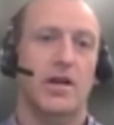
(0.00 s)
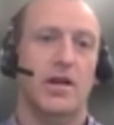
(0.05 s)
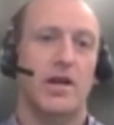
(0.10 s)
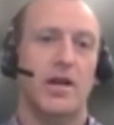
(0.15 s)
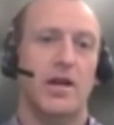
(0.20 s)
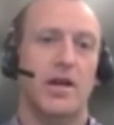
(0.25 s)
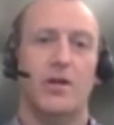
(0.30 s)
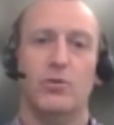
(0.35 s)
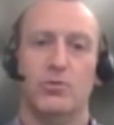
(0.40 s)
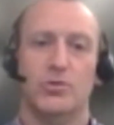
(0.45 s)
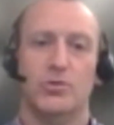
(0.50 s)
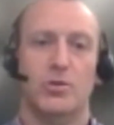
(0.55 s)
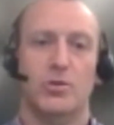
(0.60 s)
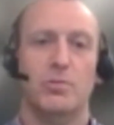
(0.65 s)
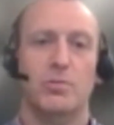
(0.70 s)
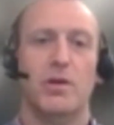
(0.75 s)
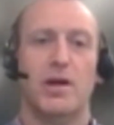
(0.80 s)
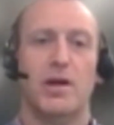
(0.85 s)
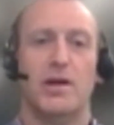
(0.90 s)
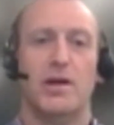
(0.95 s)
and also
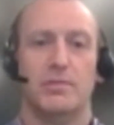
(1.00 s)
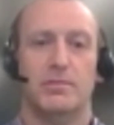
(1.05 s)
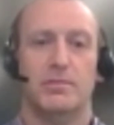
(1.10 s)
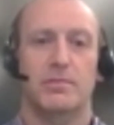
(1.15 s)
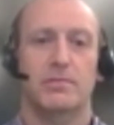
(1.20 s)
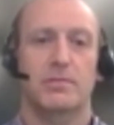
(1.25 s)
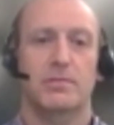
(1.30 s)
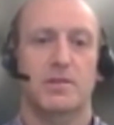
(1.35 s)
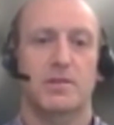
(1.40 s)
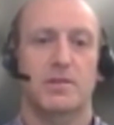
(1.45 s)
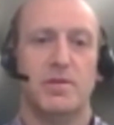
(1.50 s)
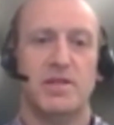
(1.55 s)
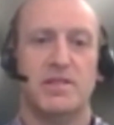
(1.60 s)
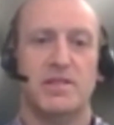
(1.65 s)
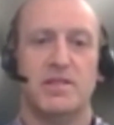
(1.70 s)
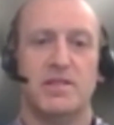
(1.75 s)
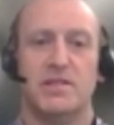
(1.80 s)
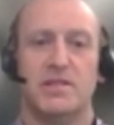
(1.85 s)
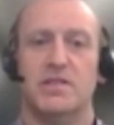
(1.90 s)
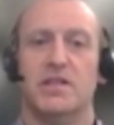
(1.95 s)
plant
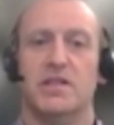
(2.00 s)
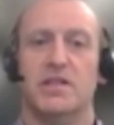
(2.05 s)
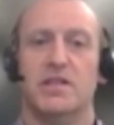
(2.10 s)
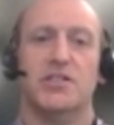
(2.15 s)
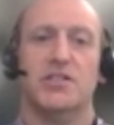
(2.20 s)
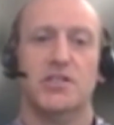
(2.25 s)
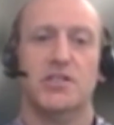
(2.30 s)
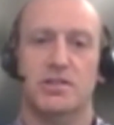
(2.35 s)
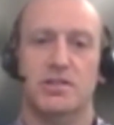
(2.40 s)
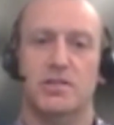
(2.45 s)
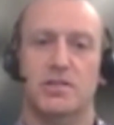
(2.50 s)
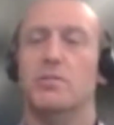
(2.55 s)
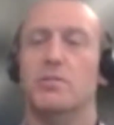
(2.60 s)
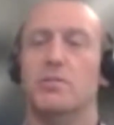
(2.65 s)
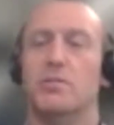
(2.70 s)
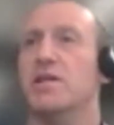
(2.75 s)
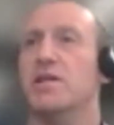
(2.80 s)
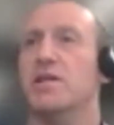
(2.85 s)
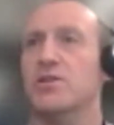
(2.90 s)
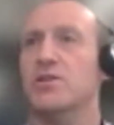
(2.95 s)
species such as
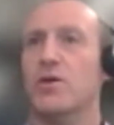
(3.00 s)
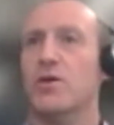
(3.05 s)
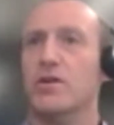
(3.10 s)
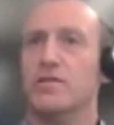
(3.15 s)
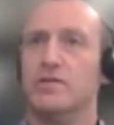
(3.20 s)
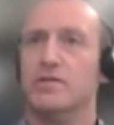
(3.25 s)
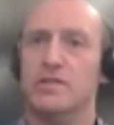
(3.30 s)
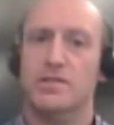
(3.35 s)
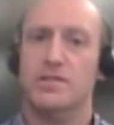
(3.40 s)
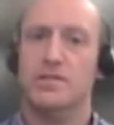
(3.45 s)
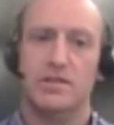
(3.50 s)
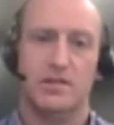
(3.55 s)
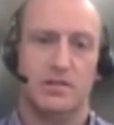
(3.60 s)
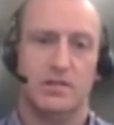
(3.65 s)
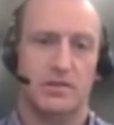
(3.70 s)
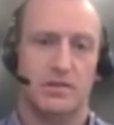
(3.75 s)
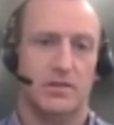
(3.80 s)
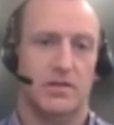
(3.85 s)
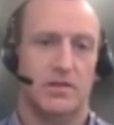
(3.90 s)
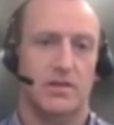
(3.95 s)
pest
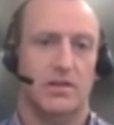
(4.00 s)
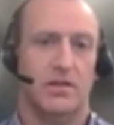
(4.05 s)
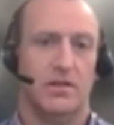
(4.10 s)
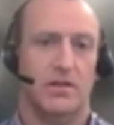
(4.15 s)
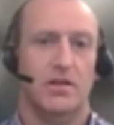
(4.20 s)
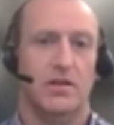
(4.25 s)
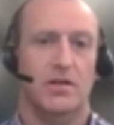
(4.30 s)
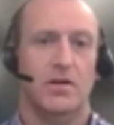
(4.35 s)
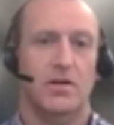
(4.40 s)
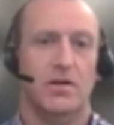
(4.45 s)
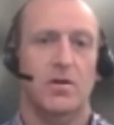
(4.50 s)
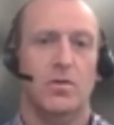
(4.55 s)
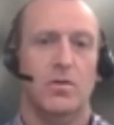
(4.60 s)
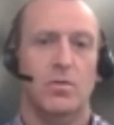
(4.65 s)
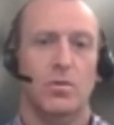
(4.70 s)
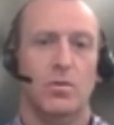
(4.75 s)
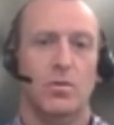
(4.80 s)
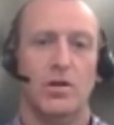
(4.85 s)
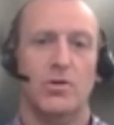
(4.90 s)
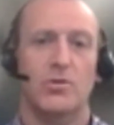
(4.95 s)
conifers,
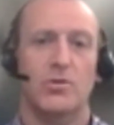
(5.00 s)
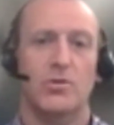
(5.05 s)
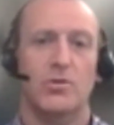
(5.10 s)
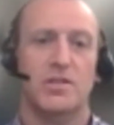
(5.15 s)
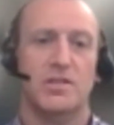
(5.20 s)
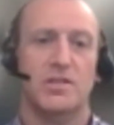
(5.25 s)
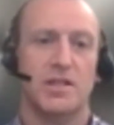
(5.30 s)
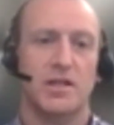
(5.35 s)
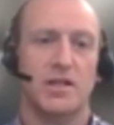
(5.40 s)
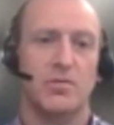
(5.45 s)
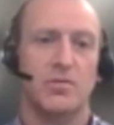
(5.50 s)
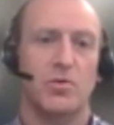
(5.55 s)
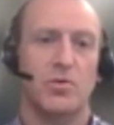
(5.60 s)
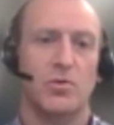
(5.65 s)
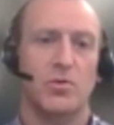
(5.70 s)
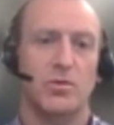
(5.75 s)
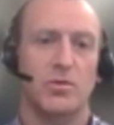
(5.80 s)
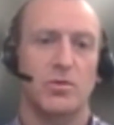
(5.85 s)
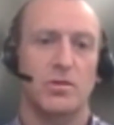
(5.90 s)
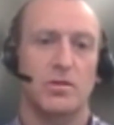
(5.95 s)
willows and
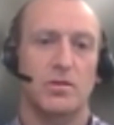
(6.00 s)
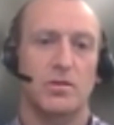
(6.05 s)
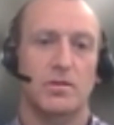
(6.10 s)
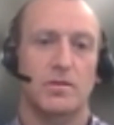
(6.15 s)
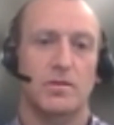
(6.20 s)
sycamores.